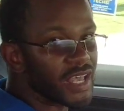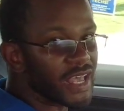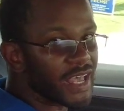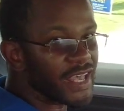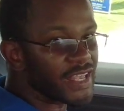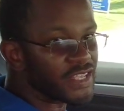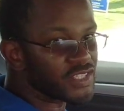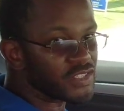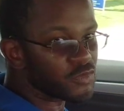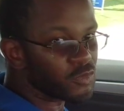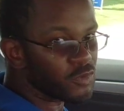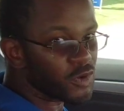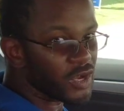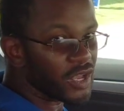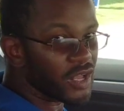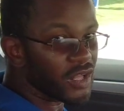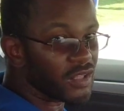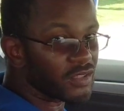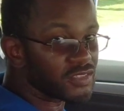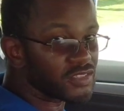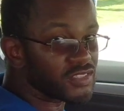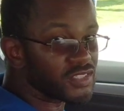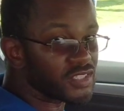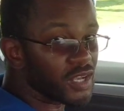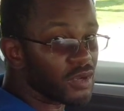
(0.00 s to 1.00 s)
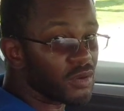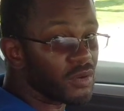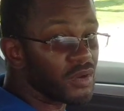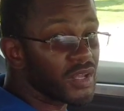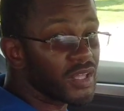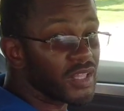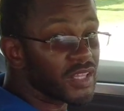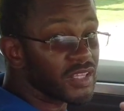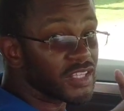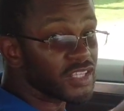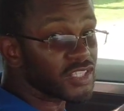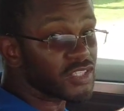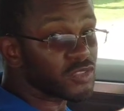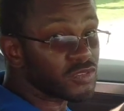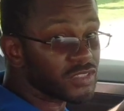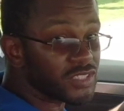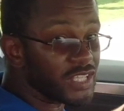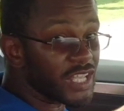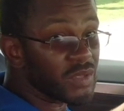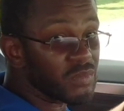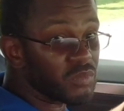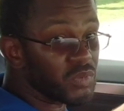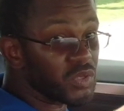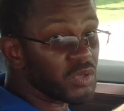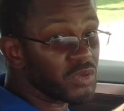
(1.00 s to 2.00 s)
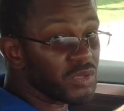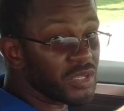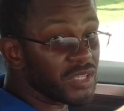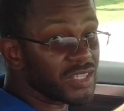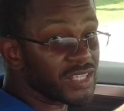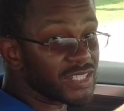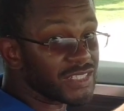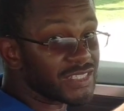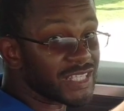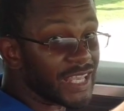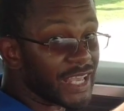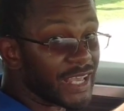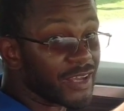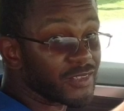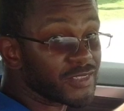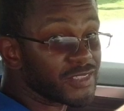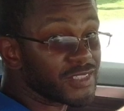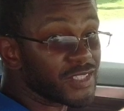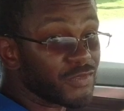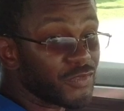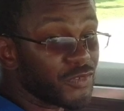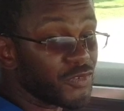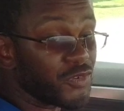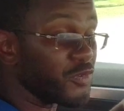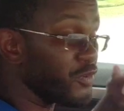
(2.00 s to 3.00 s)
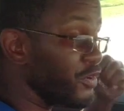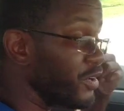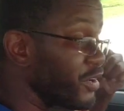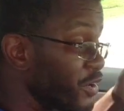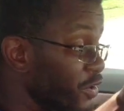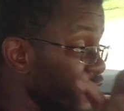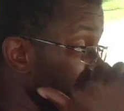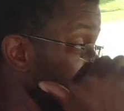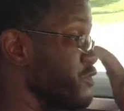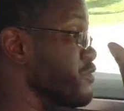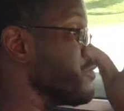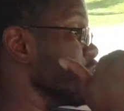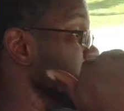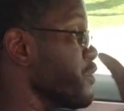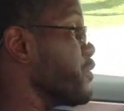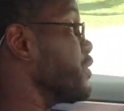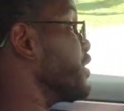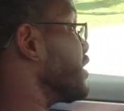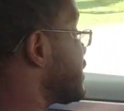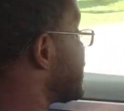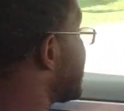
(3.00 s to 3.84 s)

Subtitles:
as well. So this debuted in the Taos, if you remember the